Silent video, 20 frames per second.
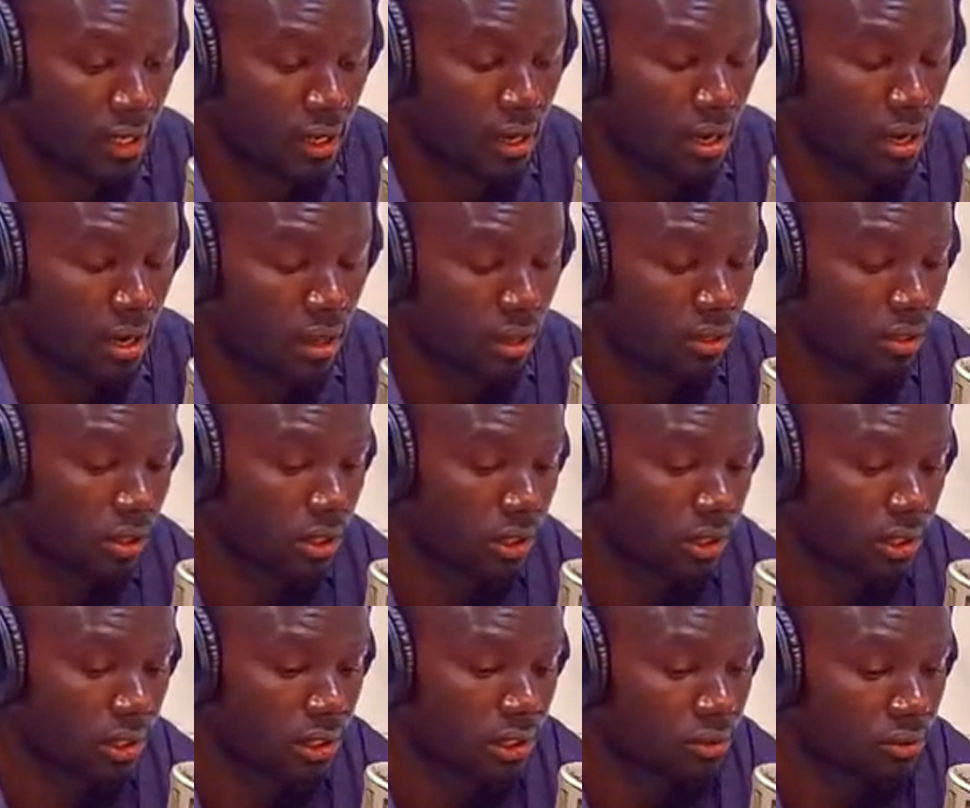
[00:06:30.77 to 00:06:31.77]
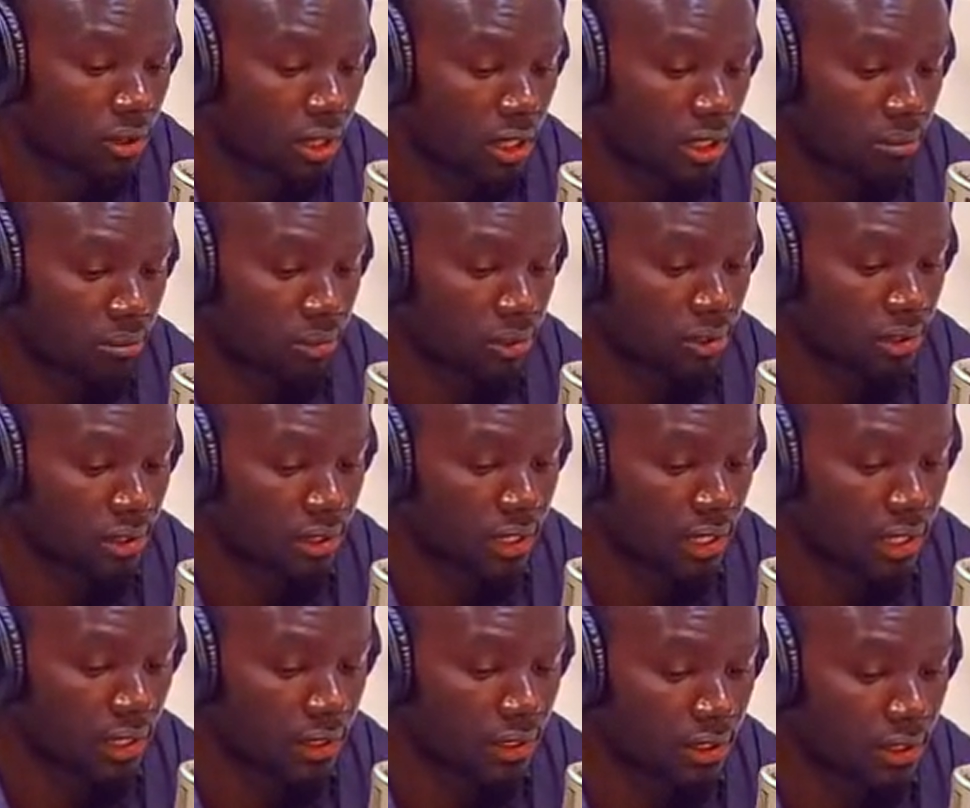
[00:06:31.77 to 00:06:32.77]
Authorities in Warab
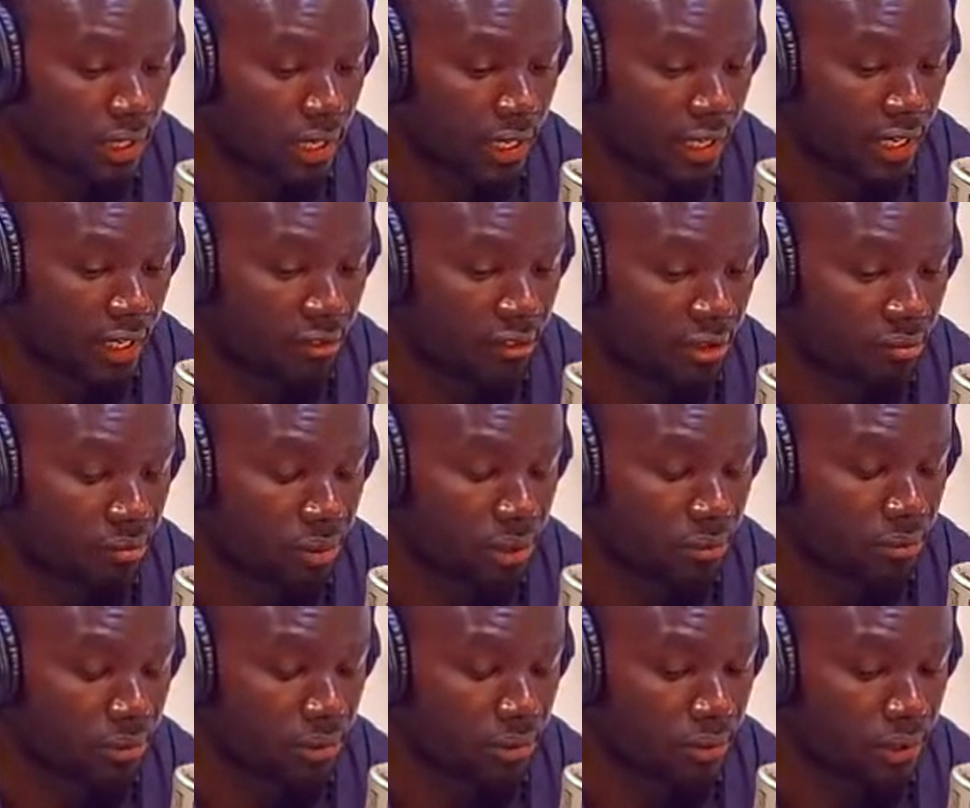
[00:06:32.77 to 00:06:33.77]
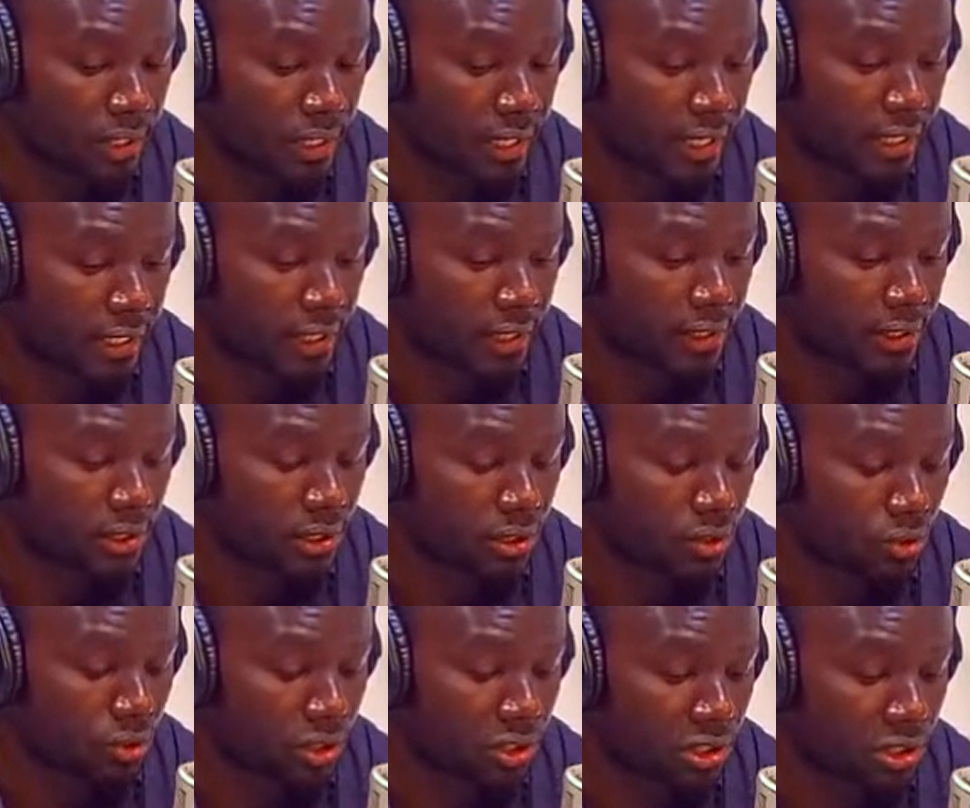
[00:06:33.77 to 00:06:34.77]
State say 11 people were killed and
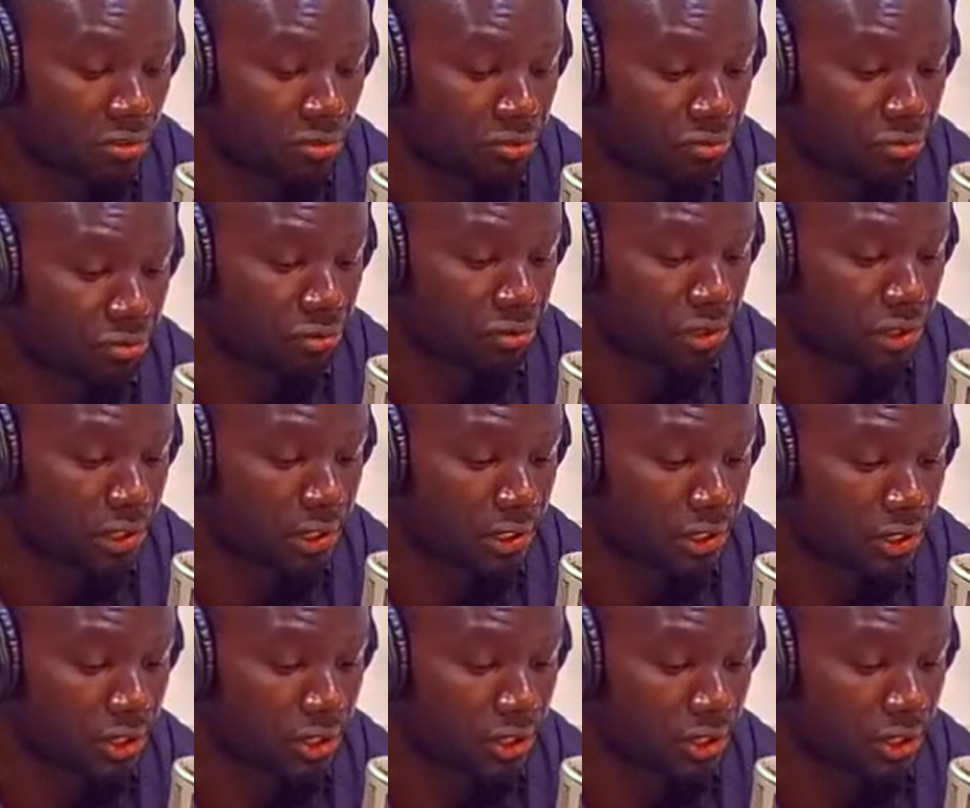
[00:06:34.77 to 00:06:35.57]
24 others